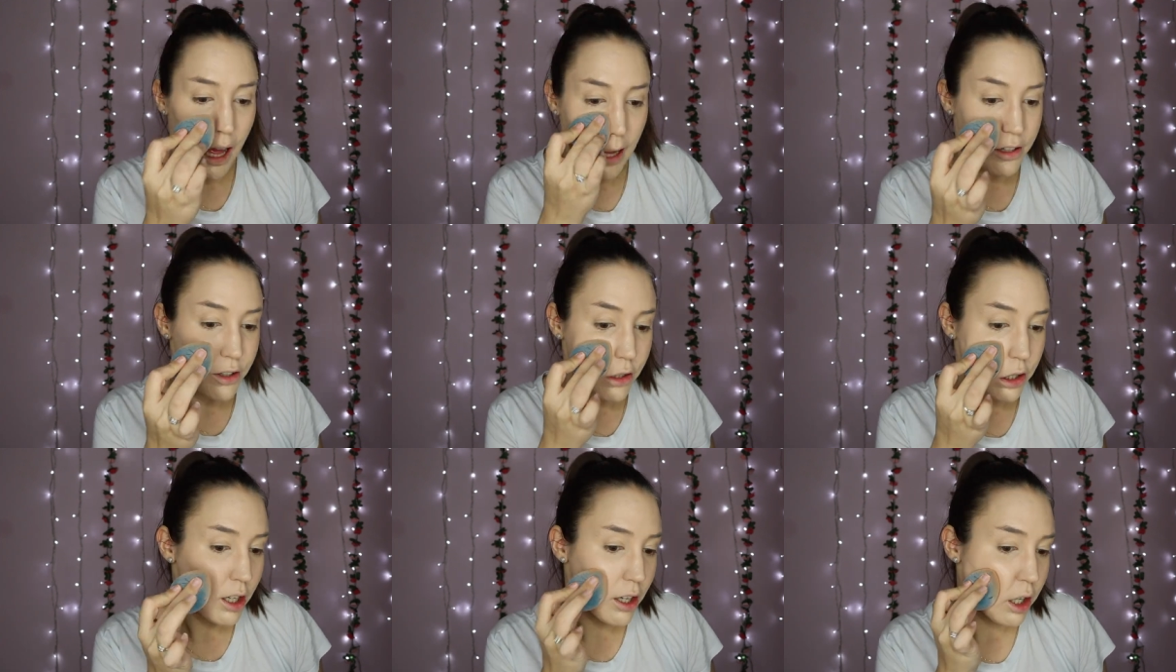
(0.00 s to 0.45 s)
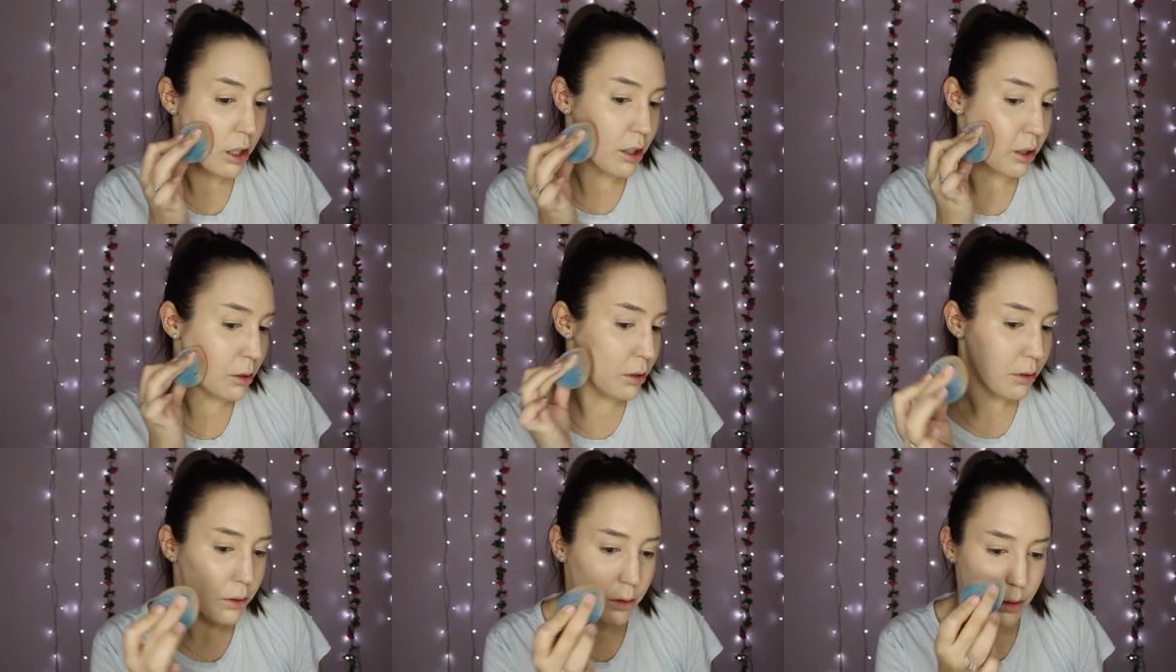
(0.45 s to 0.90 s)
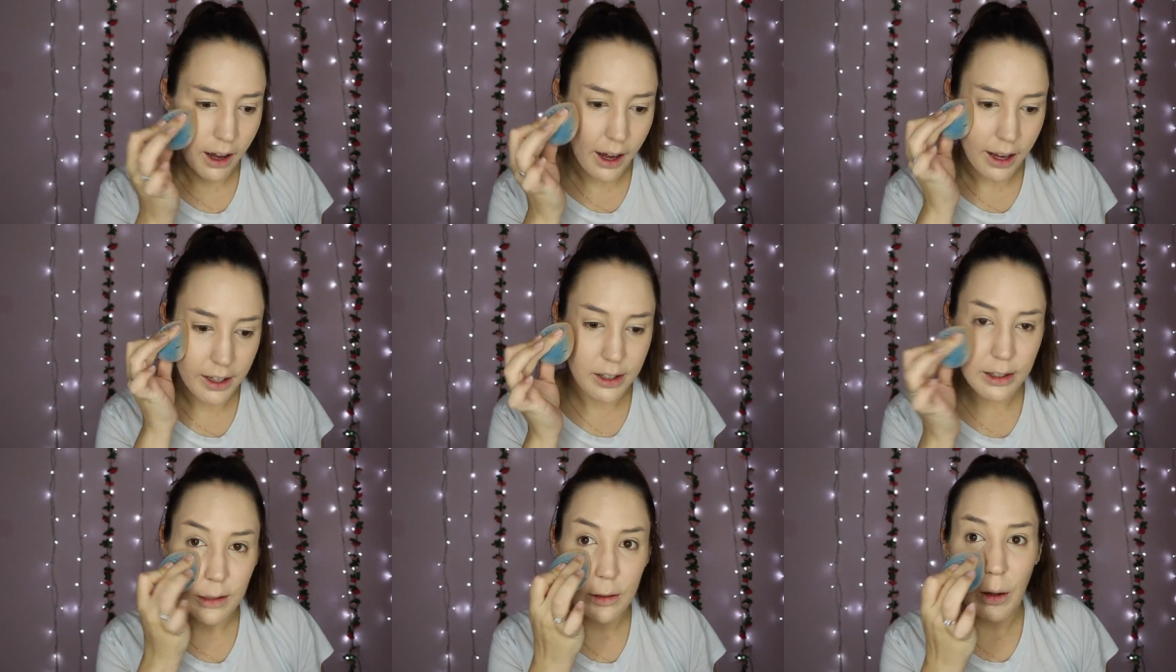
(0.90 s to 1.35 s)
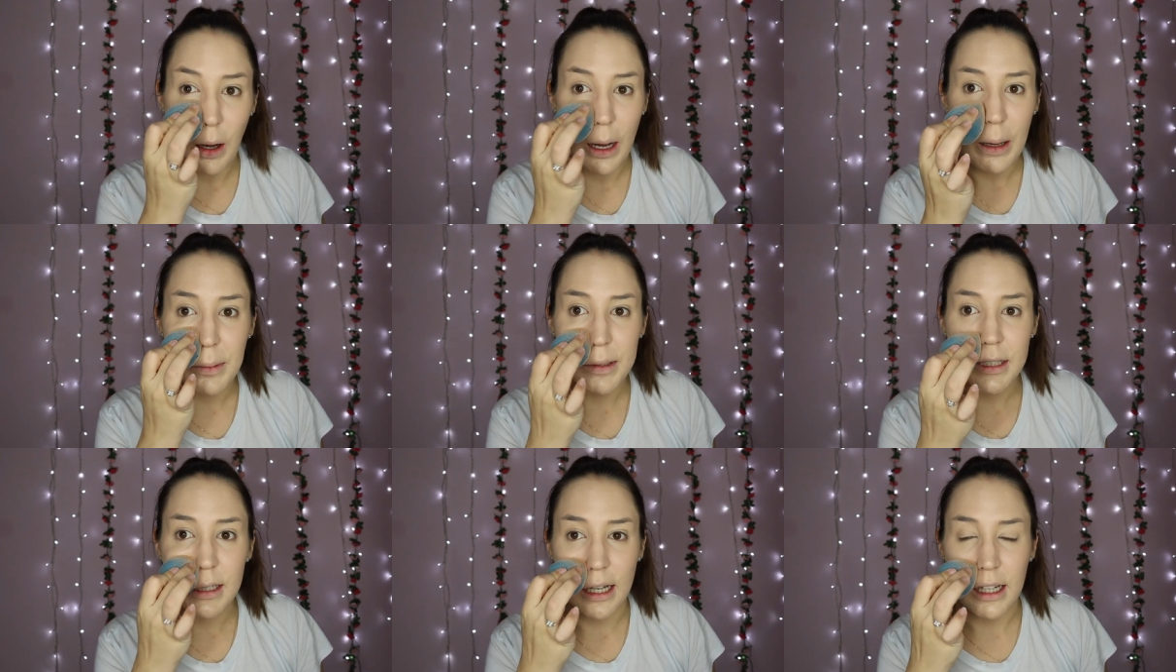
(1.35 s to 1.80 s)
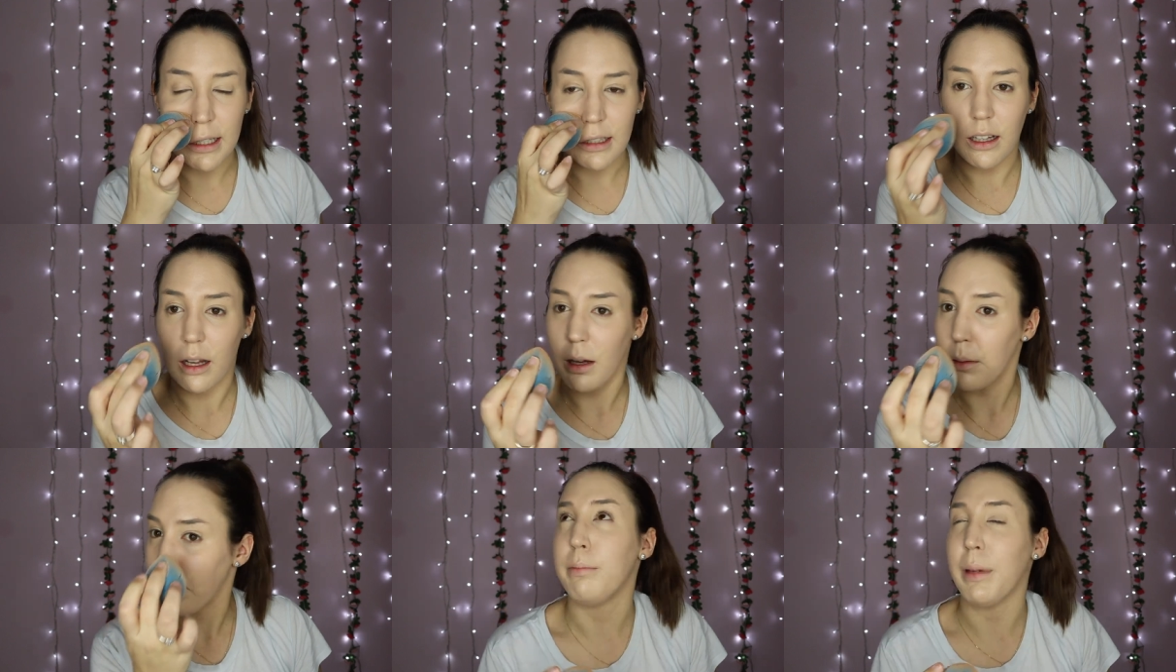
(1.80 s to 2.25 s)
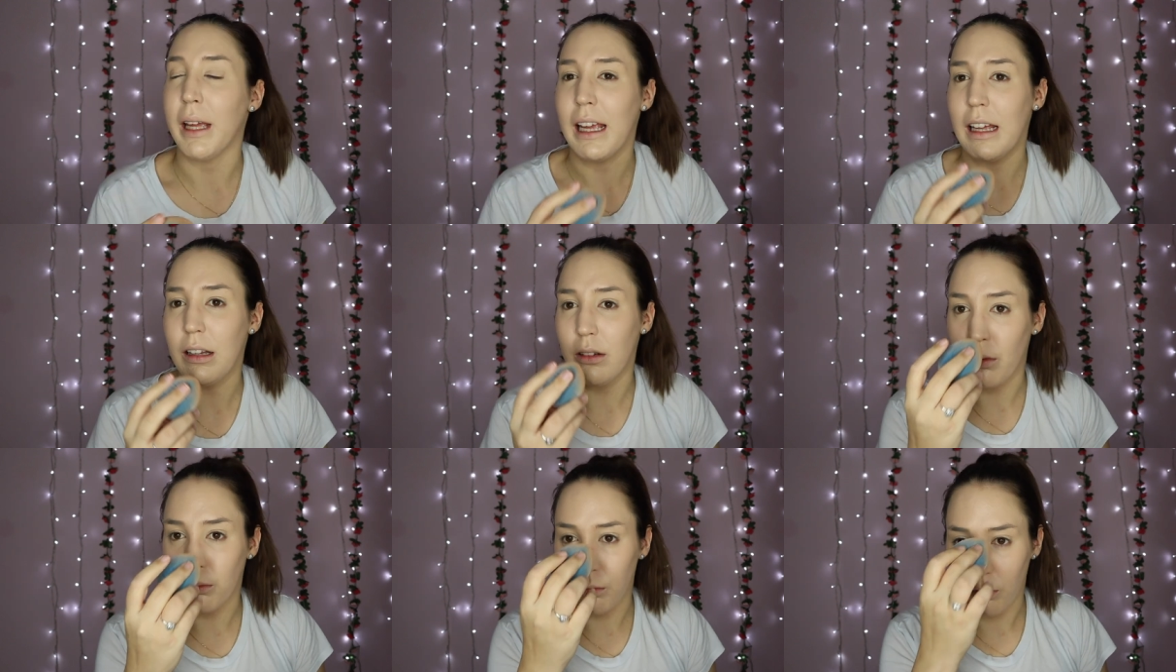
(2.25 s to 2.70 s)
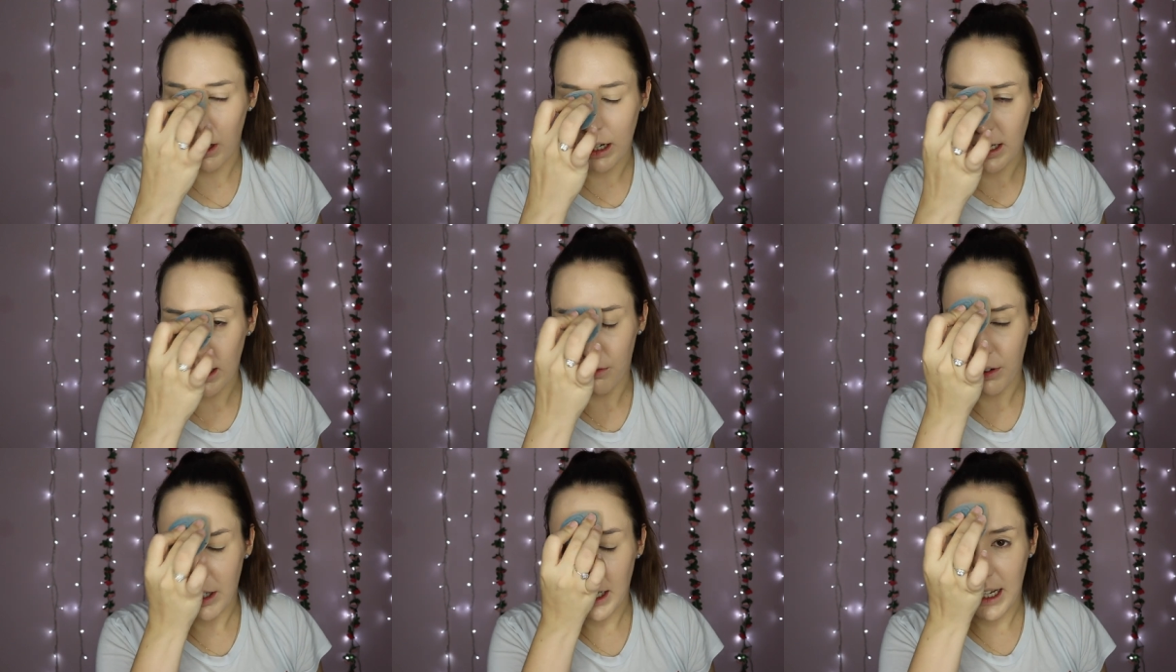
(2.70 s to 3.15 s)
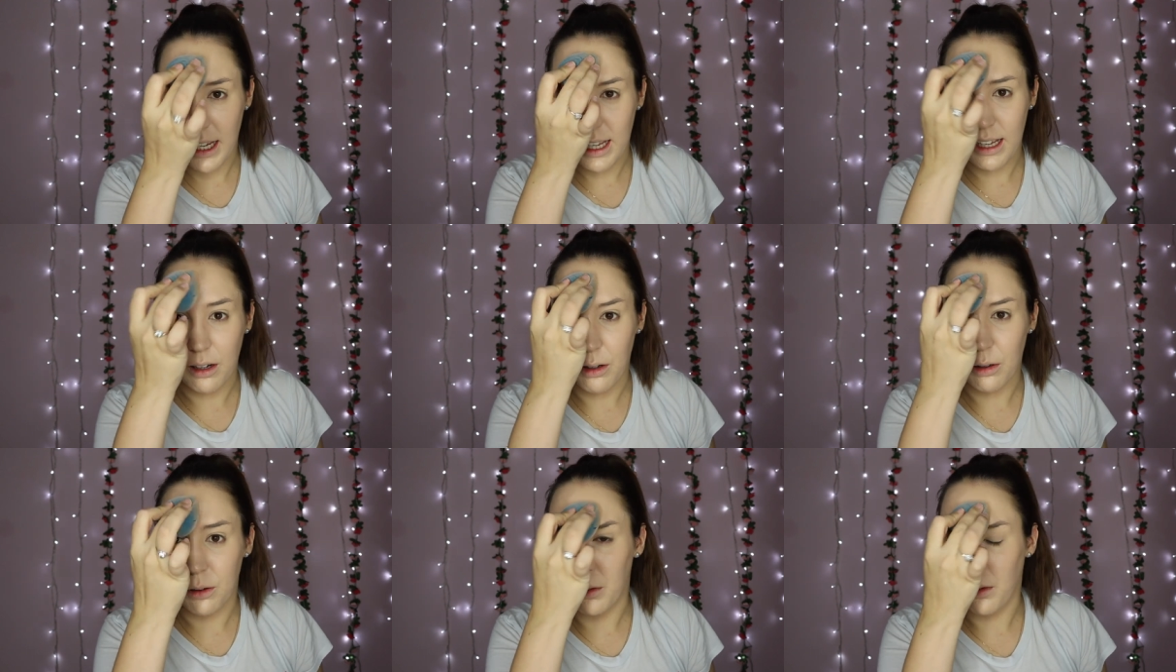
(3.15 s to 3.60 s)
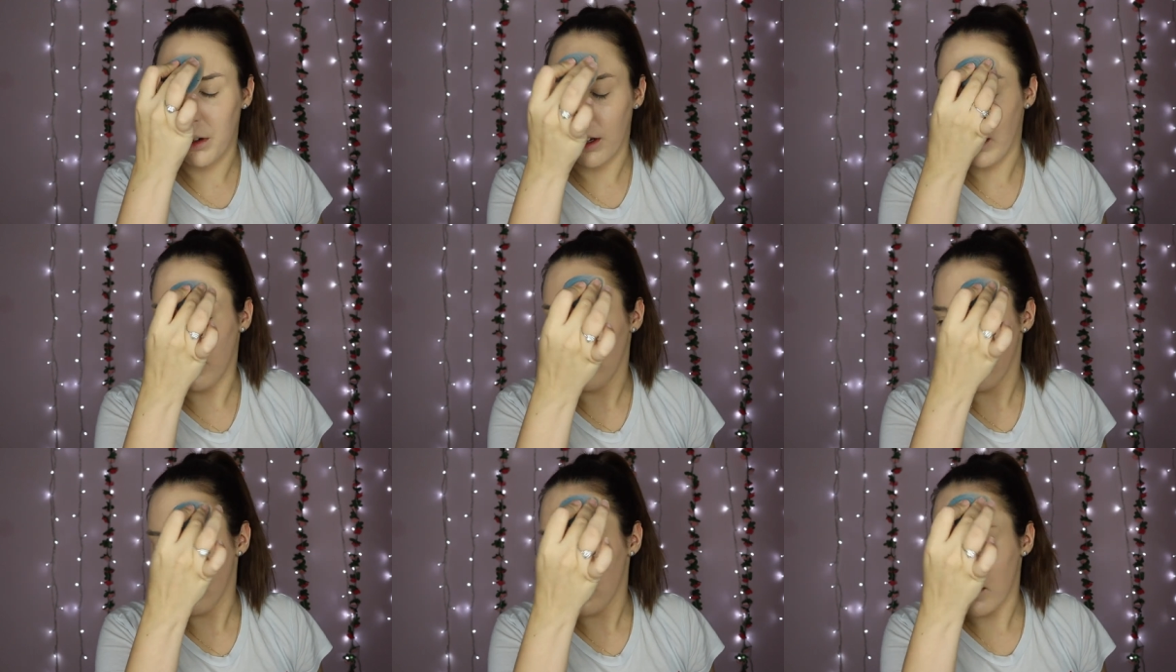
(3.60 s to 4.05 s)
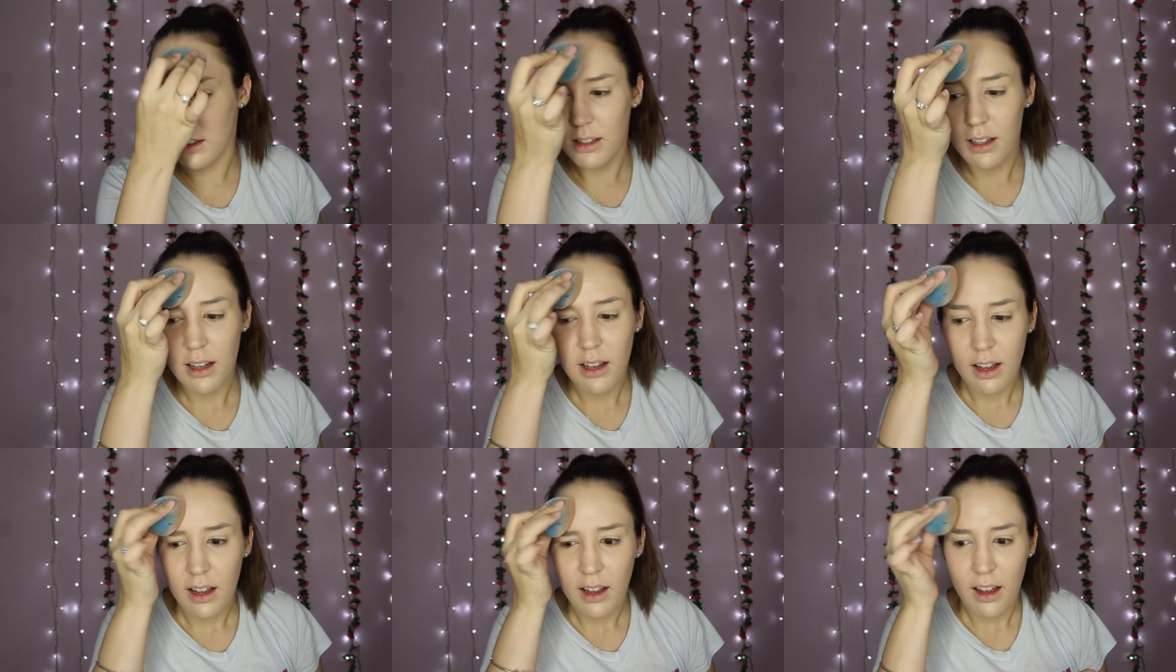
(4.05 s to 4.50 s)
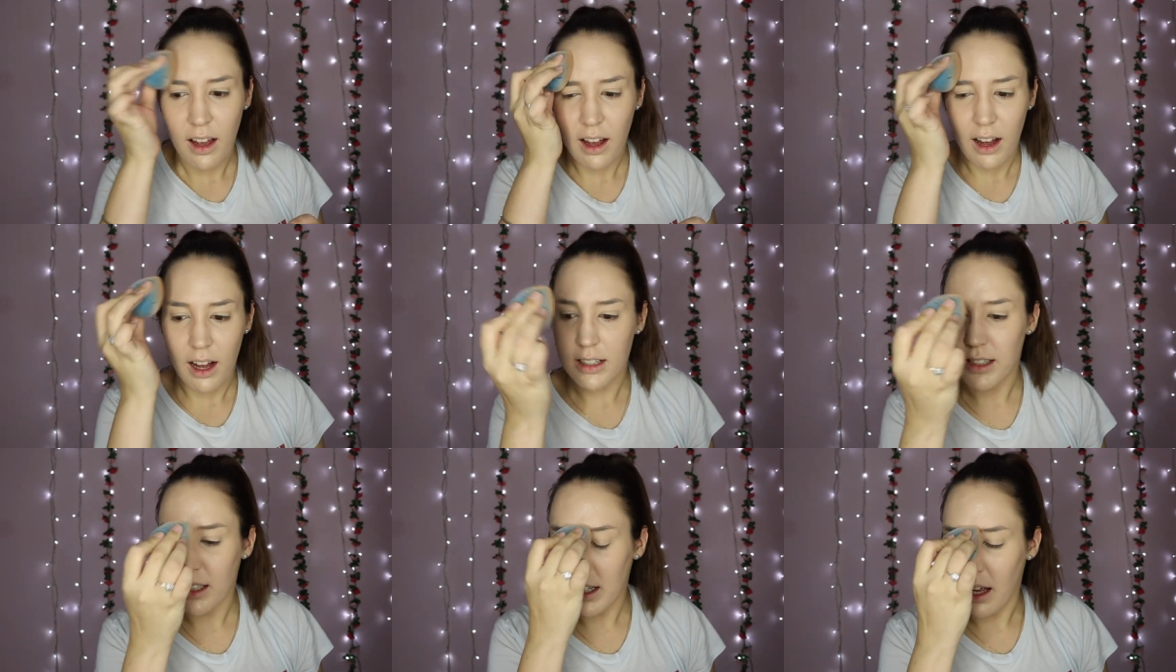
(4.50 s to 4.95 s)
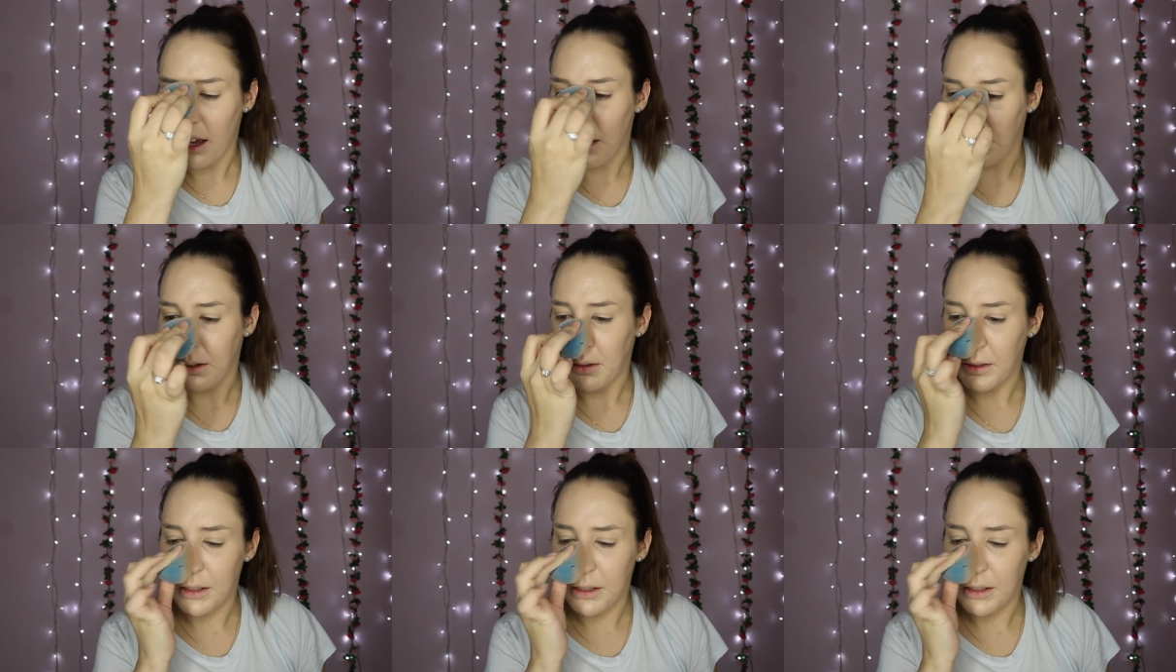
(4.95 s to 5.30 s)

And two, I thought I was going to end up being really, really ill and I don't know.